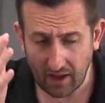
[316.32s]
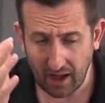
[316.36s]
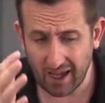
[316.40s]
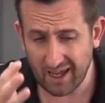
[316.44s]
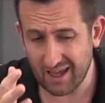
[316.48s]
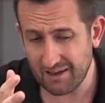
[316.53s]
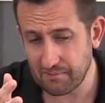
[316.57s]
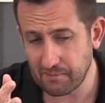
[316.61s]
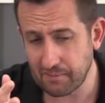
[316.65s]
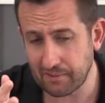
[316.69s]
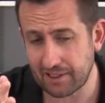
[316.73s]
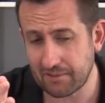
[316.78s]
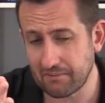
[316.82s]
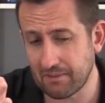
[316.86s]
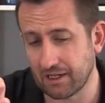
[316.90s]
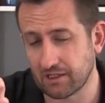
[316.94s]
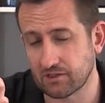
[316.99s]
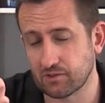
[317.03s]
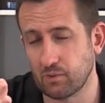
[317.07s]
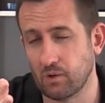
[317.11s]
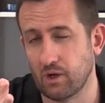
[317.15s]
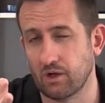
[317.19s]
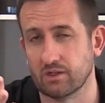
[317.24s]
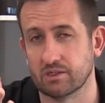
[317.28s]
It pretty
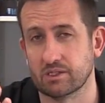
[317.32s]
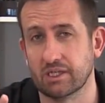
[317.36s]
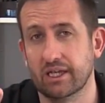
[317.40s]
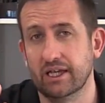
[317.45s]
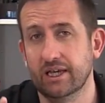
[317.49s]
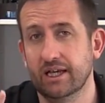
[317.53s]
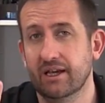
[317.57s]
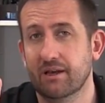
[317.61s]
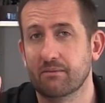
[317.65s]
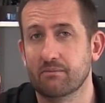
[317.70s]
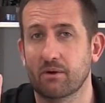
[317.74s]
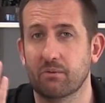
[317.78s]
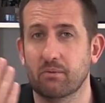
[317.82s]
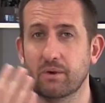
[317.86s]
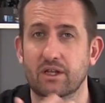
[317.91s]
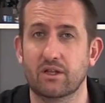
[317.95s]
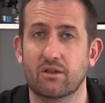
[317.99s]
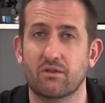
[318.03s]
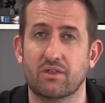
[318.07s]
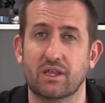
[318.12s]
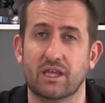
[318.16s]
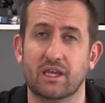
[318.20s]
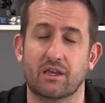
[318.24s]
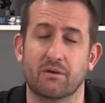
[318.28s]
much was. But when
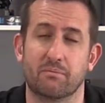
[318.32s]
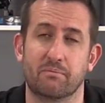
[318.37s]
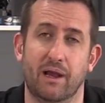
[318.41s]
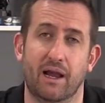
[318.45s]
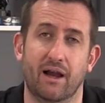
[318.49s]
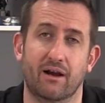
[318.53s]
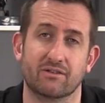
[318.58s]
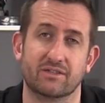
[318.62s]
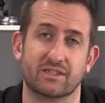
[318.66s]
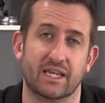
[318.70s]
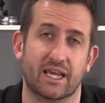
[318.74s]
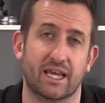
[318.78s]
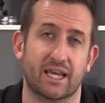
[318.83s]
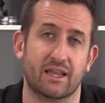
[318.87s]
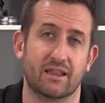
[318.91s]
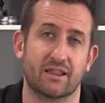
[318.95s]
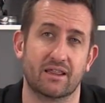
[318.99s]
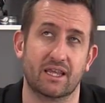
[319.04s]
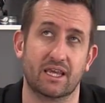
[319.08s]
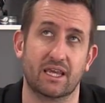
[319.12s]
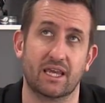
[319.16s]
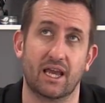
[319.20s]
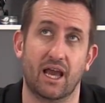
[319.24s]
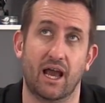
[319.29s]
you think about it,
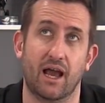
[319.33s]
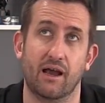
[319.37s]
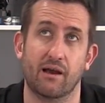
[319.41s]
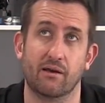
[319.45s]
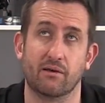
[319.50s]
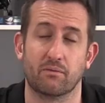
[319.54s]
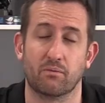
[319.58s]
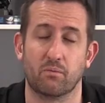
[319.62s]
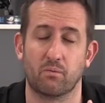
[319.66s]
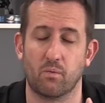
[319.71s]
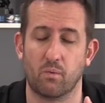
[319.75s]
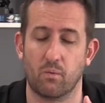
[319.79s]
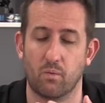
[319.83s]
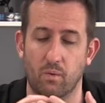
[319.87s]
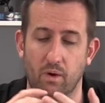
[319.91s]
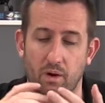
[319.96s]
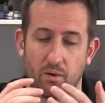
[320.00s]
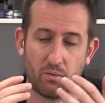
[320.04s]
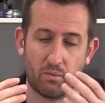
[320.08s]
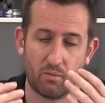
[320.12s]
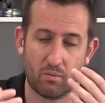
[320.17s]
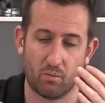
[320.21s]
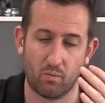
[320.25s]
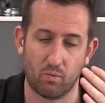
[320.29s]
the uh,
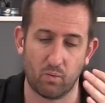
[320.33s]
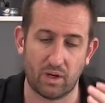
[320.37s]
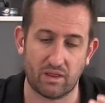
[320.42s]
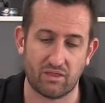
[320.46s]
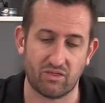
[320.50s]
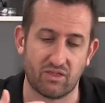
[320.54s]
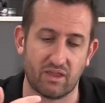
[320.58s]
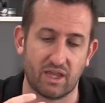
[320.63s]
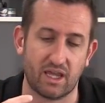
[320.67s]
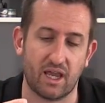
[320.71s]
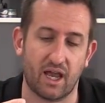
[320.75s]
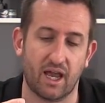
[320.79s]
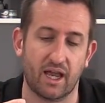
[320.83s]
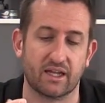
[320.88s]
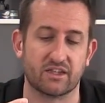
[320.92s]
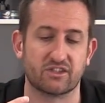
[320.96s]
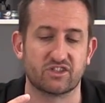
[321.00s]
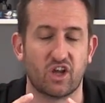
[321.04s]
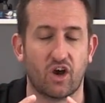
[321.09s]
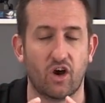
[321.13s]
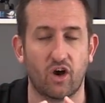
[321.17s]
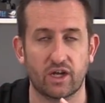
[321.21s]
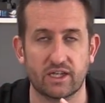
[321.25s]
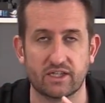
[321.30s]
with the uh,
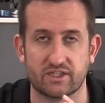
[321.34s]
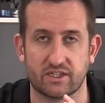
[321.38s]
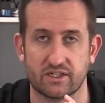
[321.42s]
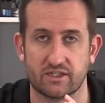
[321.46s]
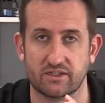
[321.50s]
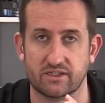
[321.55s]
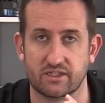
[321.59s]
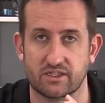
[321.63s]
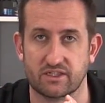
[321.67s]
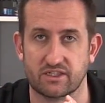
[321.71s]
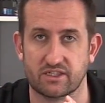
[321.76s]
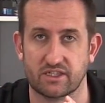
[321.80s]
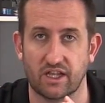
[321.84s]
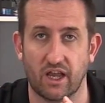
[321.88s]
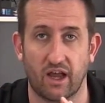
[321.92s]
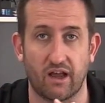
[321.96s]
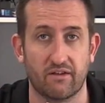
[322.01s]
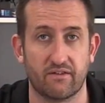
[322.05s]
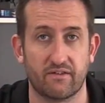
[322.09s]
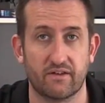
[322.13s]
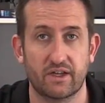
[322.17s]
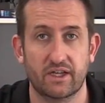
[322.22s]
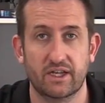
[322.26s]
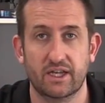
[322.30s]
Titans and
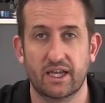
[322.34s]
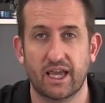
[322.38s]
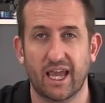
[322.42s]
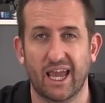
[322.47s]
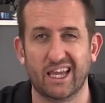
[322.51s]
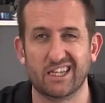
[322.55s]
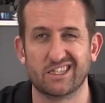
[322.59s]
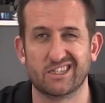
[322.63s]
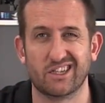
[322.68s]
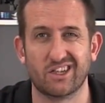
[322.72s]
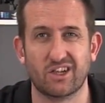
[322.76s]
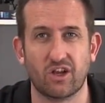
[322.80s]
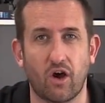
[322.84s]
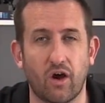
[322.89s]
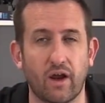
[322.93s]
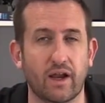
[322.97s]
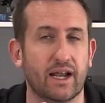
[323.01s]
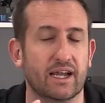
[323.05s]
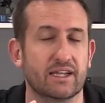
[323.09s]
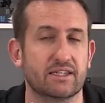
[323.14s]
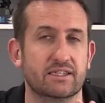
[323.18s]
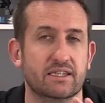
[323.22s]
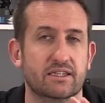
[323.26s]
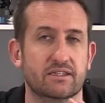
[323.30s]
stuff, it's the
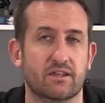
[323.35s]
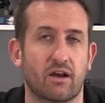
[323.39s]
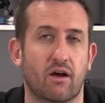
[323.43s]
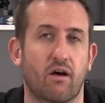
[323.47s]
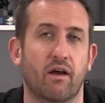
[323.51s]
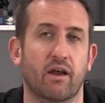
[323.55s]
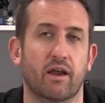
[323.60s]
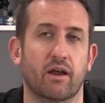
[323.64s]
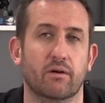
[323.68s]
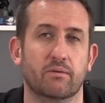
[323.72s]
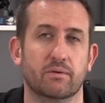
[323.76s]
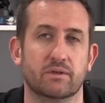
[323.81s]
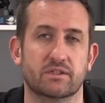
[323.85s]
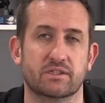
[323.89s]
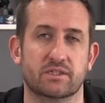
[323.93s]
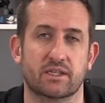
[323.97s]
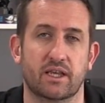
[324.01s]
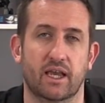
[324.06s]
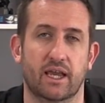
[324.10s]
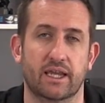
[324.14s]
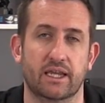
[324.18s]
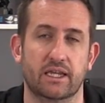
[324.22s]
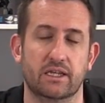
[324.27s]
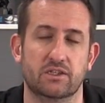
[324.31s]
980 Ti I would
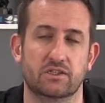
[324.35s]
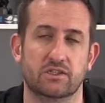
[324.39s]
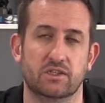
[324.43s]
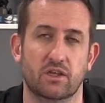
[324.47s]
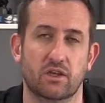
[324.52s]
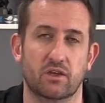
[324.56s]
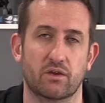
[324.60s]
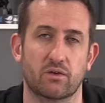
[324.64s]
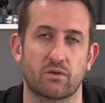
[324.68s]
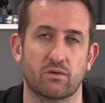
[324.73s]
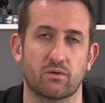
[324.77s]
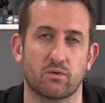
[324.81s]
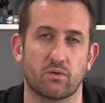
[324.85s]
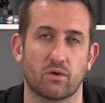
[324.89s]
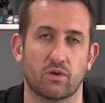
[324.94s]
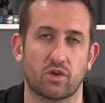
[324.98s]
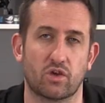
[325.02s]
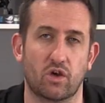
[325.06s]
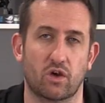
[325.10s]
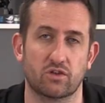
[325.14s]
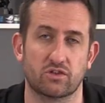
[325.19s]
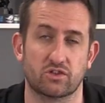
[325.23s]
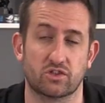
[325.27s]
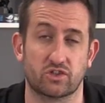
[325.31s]
say to
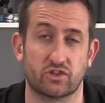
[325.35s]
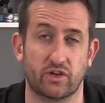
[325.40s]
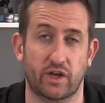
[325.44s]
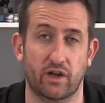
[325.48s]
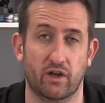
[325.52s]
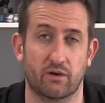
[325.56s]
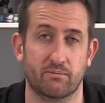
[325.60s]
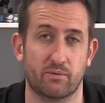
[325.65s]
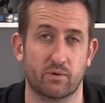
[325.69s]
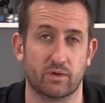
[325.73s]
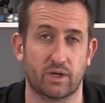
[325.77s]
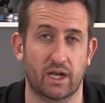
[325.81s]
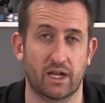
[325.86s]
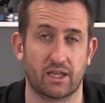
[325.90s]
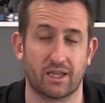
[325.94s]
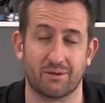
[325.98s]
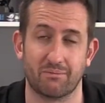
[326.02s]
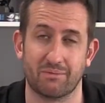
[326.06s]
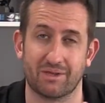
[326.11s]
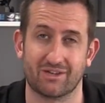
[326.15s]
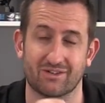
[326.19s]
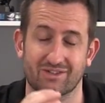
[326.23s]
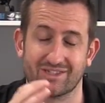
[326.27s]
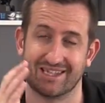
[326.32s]
concentrate on more than anything
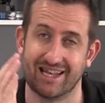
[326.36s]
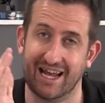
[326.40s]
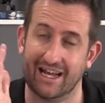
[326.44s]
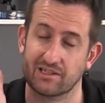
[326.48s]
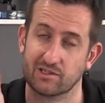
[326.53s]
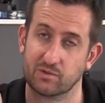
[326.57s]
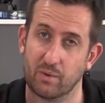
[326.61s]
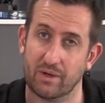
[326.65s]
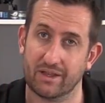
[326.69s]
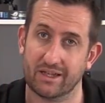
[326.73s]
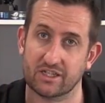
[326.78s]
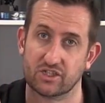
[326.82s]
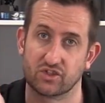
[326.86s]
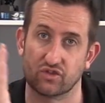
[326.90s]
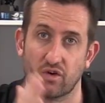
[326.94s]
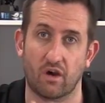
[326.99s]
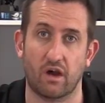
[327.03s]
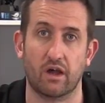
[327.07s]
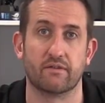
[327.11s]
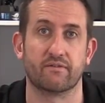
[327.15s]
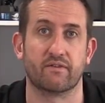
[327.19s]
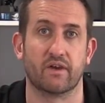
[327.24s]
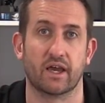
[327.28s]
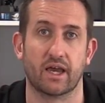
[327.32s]
because that's where the
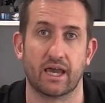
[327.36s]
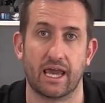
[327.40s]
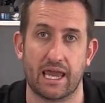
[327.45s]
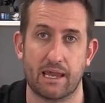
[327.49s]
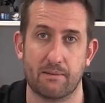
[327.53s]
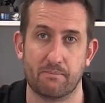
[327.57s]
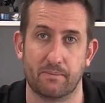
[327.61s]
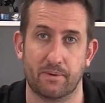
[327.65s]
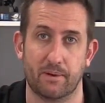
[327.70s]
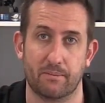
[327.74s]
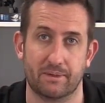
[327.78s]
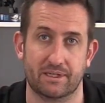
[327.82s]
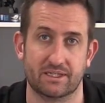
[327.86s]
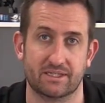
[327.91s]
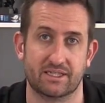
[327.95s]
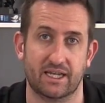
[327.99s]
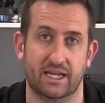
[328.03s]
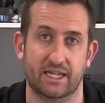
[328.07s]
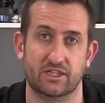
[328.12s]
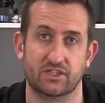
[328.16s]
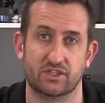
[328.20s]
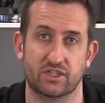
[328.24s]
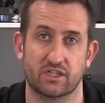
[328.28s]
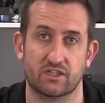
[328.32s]
driver
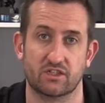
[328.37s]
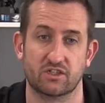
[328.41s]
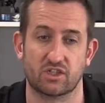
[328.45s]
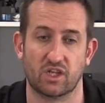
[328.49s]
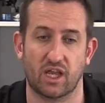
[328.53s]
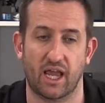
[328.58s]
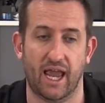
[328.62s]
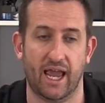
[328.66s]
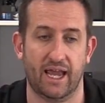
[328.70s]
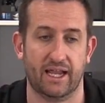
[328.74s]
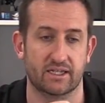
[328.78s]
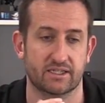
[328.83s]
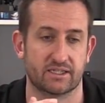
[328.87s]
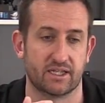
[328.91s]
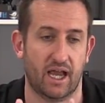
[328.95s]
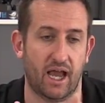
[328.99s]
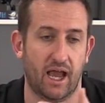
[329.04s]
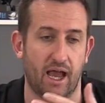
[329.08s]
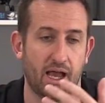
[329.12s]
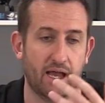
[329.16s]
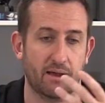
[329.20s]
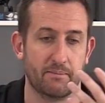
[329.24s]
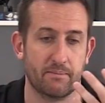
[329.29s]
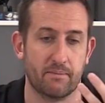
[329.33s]
implementations and
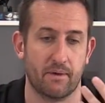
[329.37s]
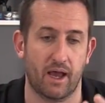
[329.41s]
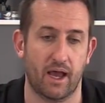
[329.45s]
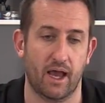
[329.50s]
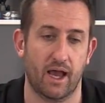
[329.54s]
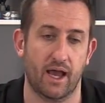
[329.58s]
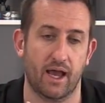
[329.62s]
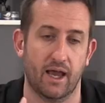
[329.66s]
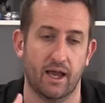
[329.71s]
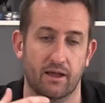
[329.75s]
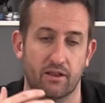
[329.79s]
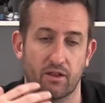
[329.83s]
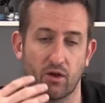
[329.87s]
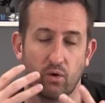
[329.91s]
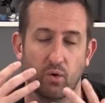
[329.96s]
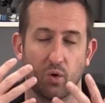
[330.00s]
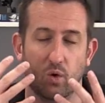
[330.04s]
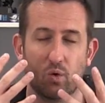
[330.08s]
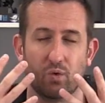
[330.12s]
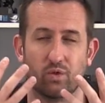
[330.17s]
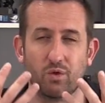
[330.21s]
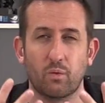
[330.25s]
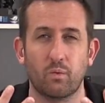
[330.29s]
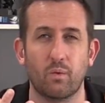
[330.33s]
um, uh,
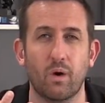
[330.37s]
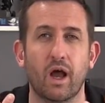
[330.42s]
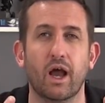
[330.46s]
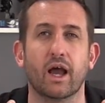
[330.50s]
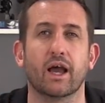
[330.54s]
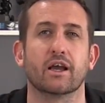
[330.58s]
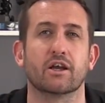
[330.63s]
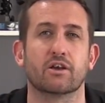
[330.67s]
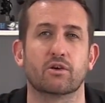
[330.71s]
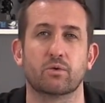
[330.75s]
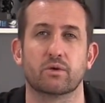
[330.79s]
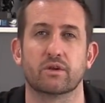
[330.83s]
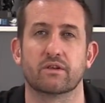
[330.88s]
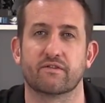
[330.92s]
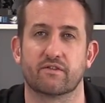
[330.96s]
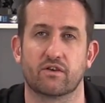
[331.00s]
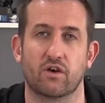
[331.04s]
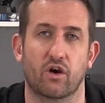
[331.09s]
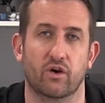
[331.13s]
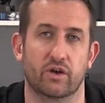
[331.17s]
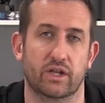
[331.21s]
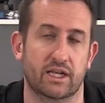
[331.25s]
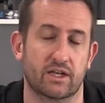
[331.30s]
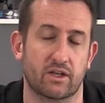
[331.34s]
all the work would have
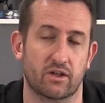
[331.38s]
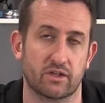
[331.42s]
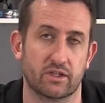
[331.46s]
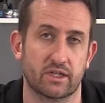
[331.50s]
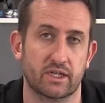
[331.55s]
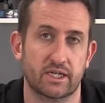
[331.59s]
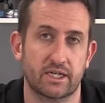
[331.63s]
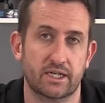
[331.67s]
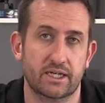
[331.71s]
gone in on